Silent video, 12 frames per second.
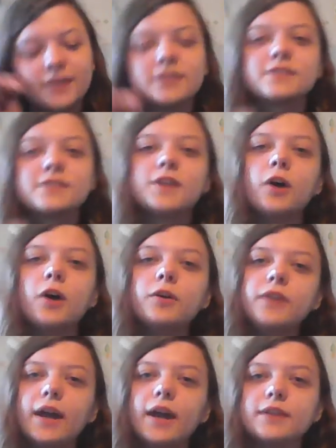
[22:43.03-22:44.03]
So
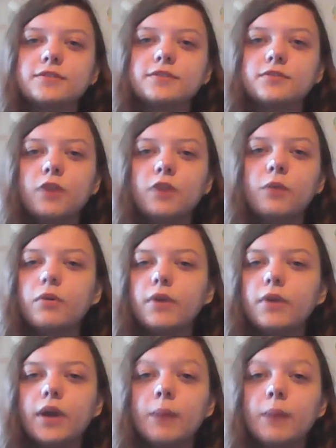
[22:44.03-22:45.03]
yeah, so do not
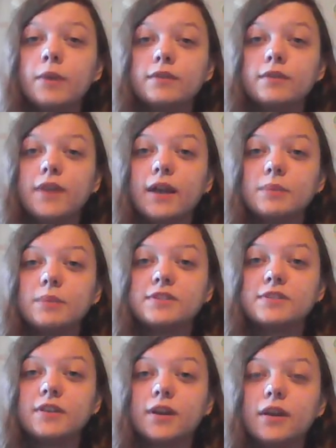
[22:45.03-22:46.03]
worry, I'm not dead, I'm
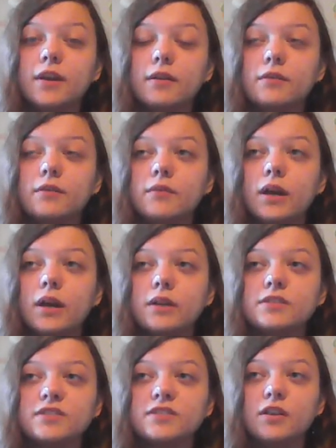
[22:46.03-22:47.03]
still here, and I'll
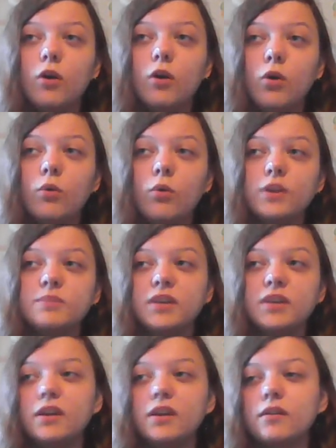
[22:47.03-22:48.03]
still always be
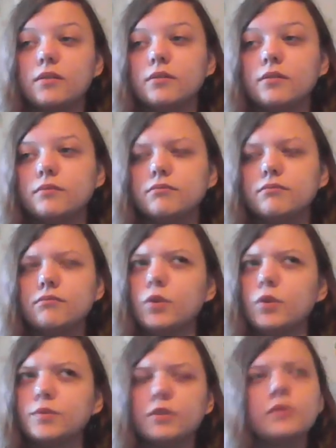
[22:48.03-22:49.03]
here.
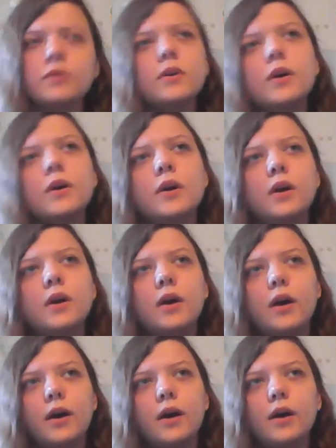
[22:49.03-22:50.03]
Hope so.
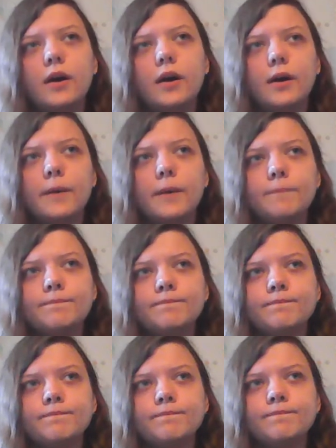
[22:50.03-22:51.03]

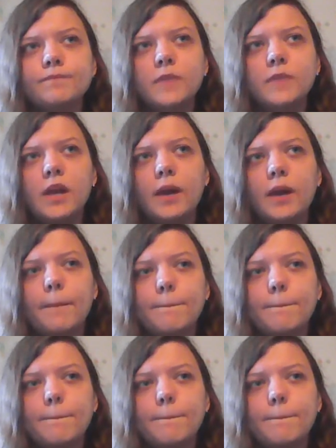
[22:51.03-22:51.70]
Yeah.